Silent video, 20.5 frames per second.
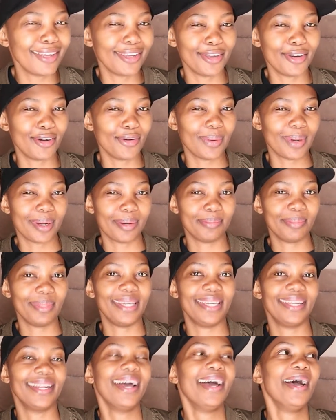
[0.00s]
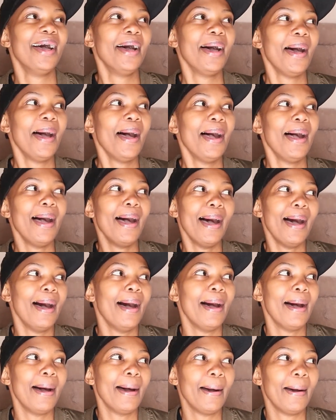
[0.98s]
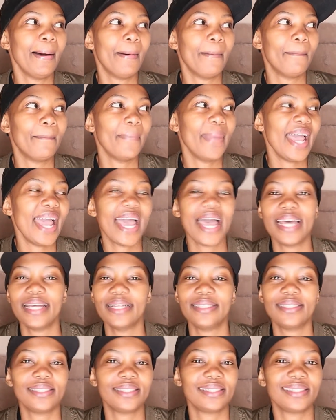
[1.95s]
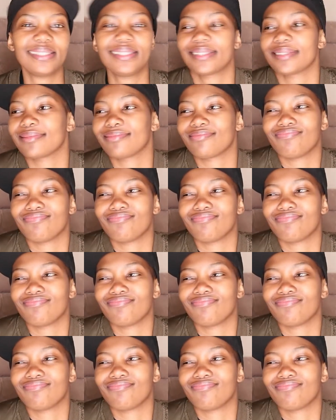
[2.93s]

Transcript: you know what I mean? Um, and